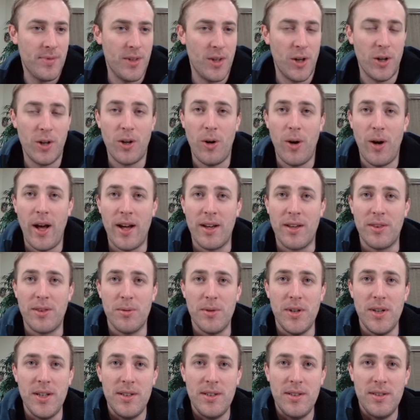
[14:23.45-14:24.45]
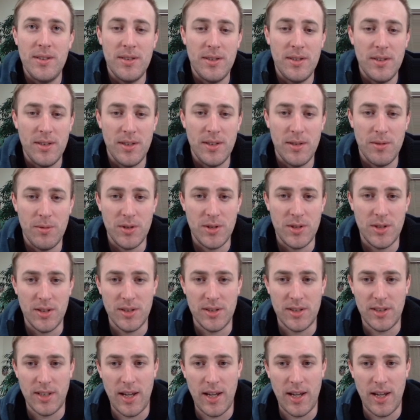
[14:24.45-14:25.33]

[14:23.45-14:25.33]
ErgoHack 3, which is